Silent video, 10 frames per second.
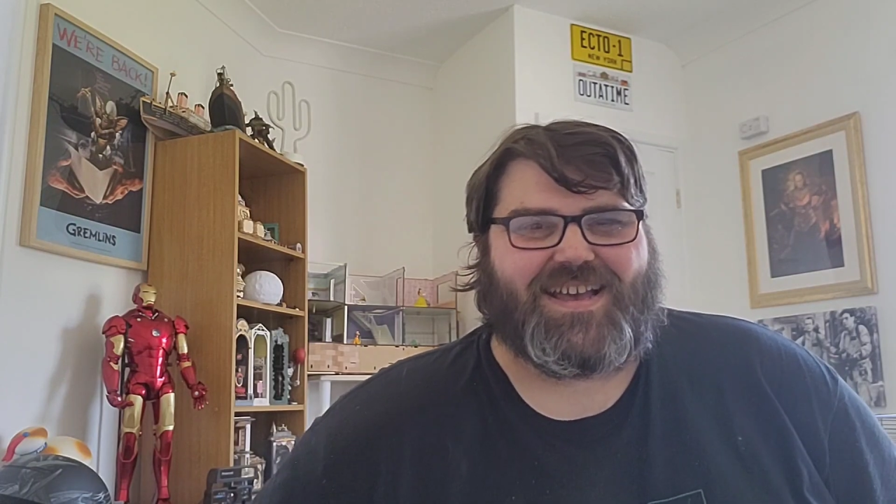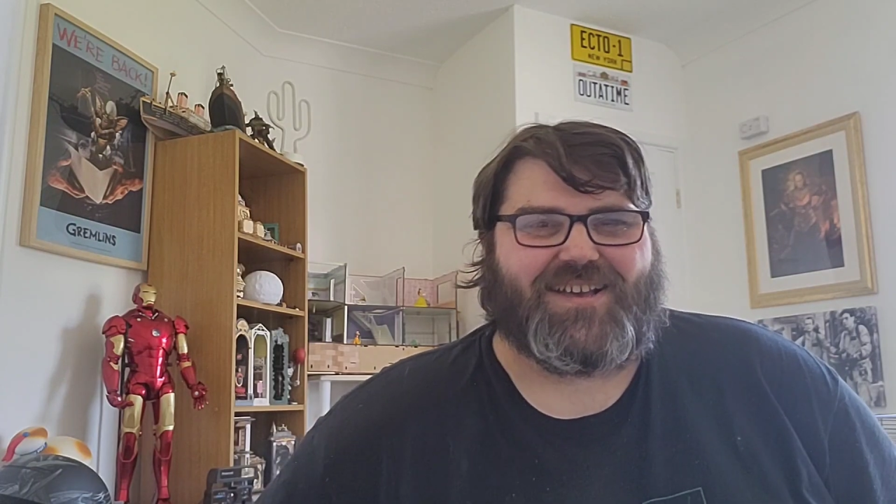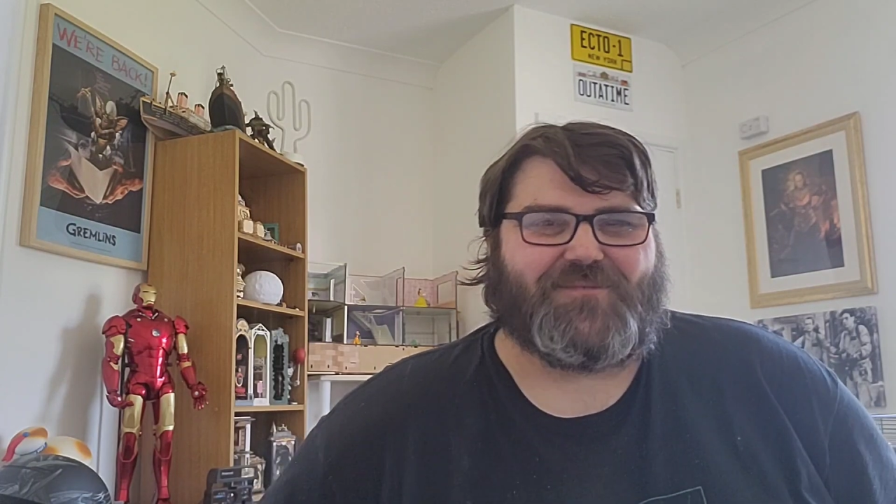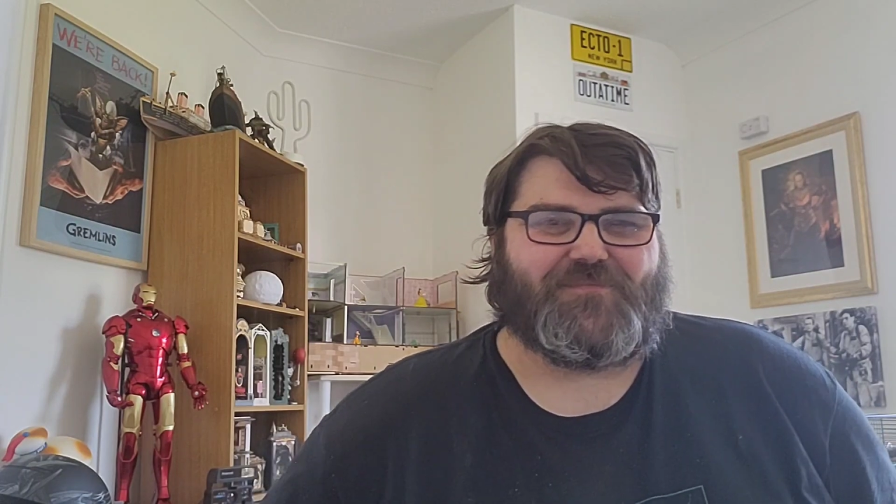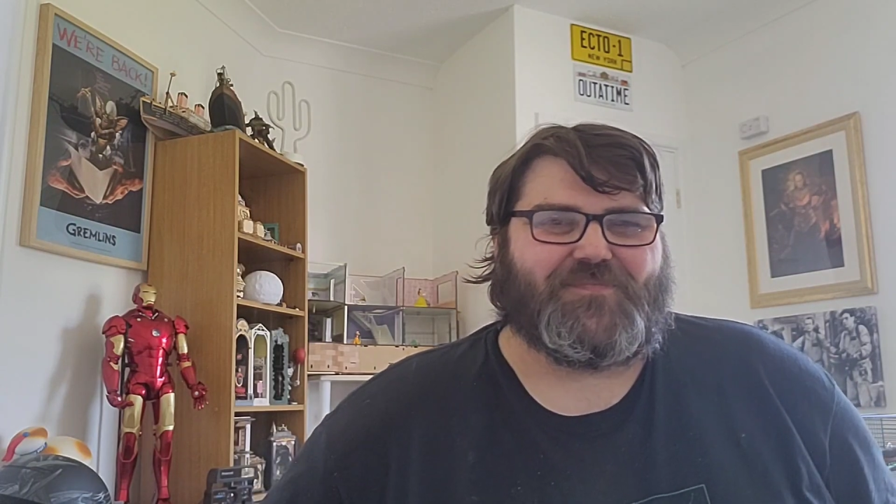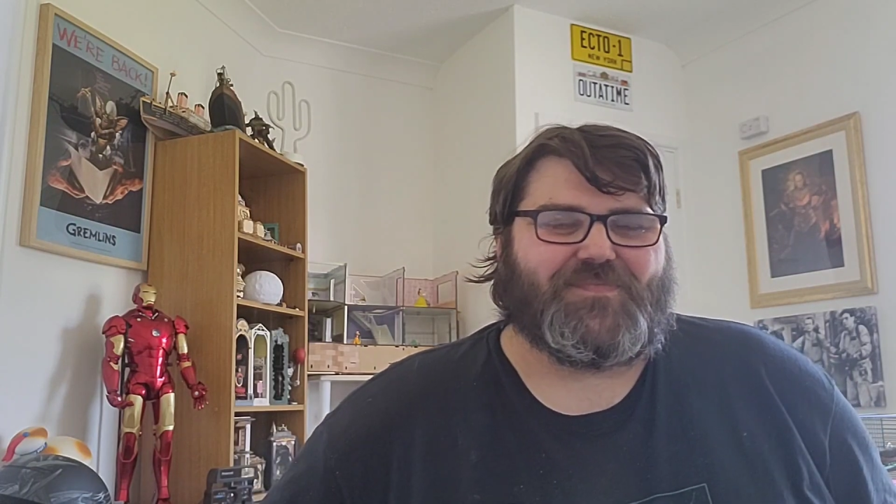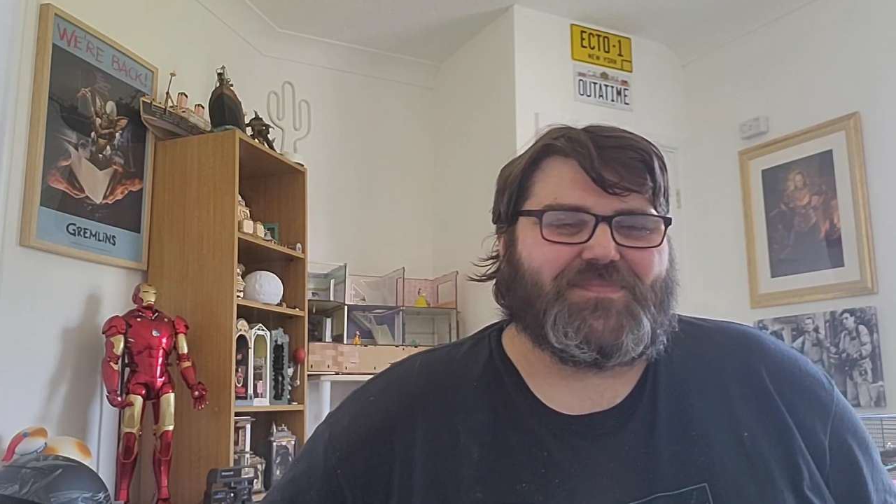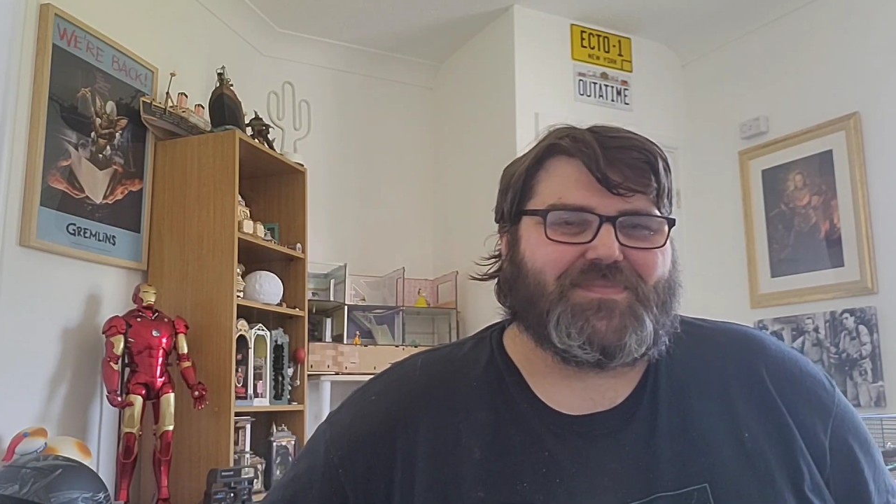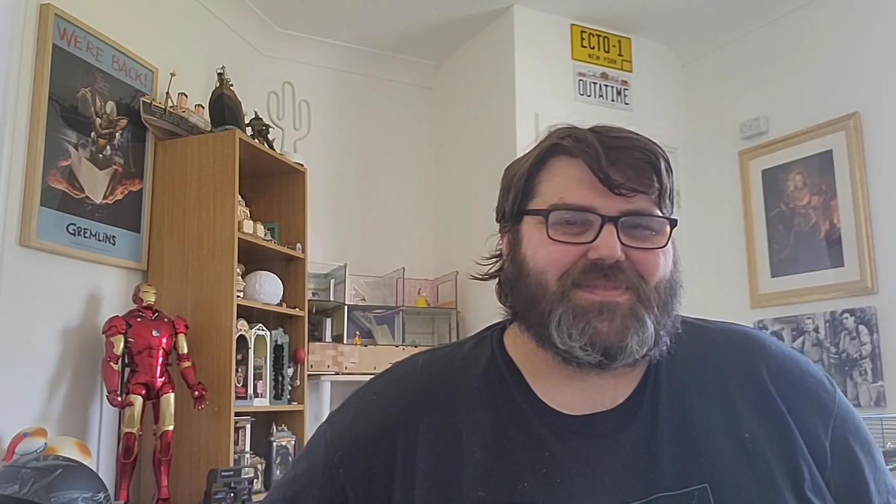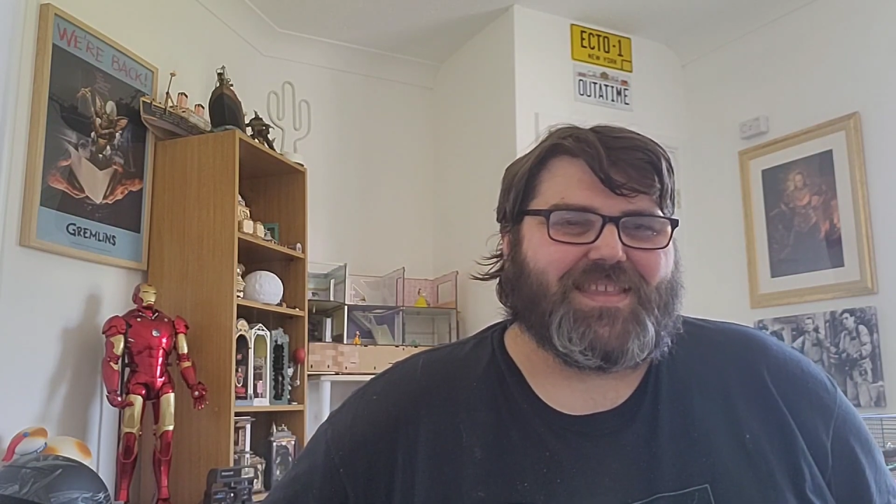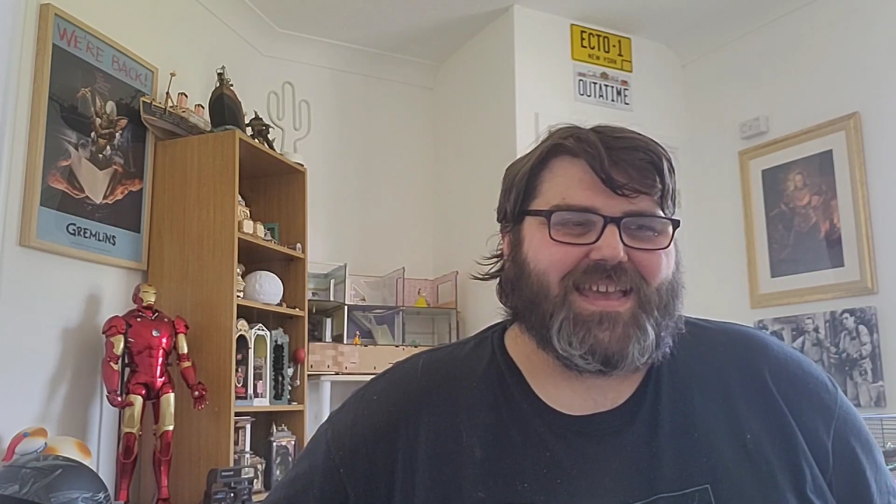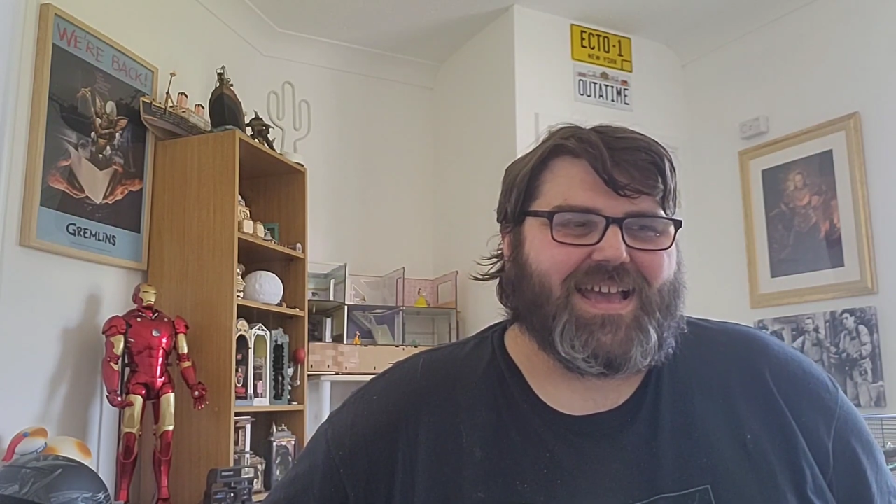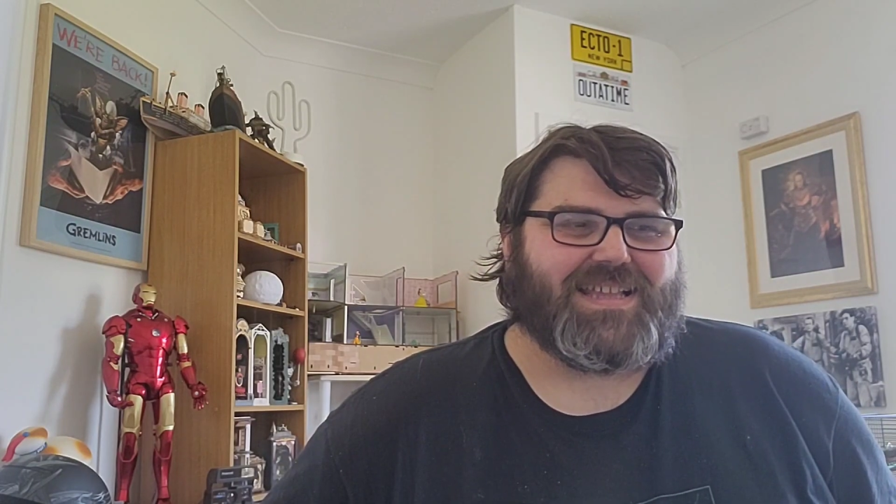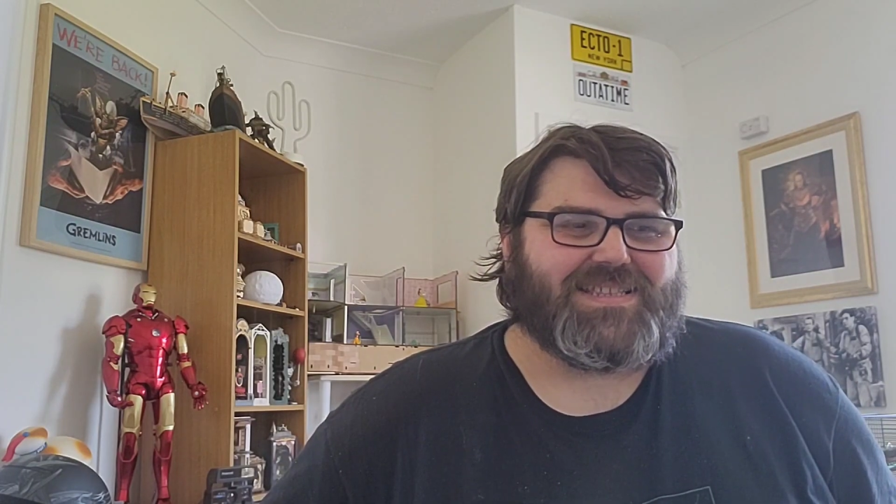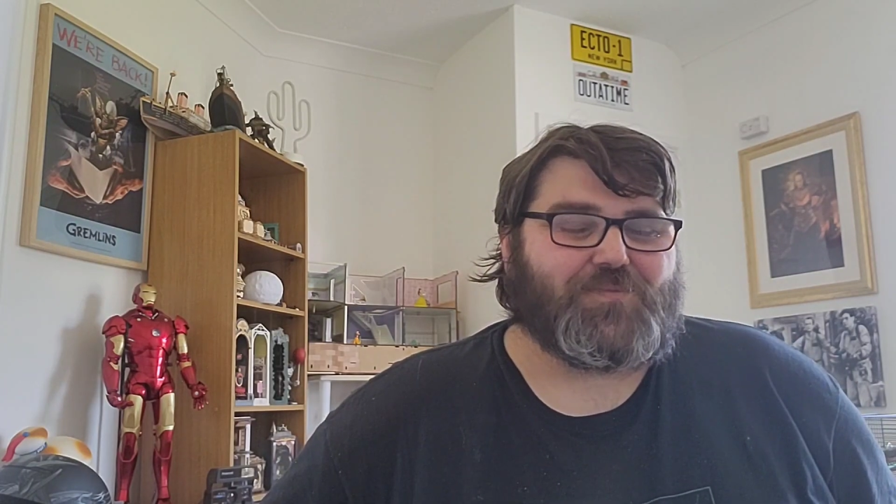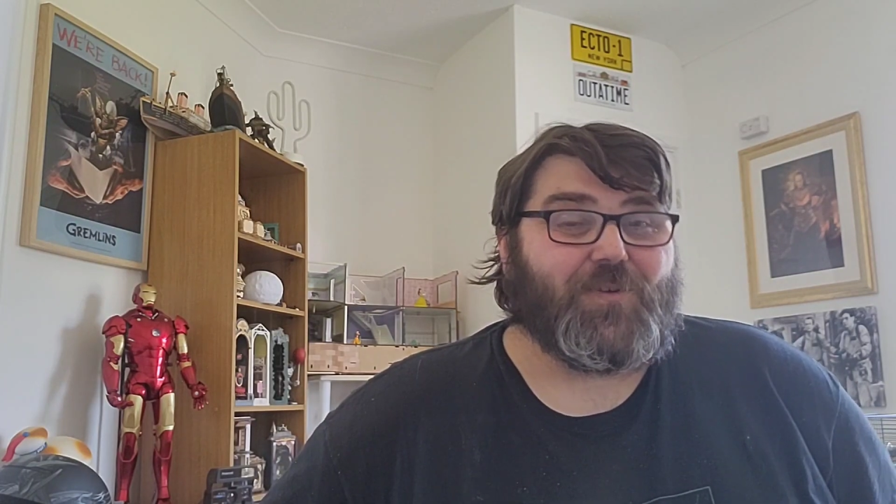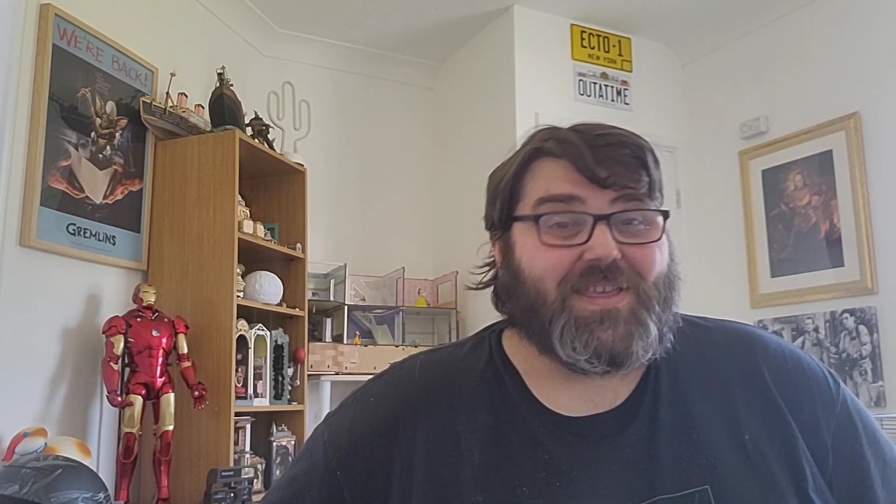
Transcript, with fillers: um, and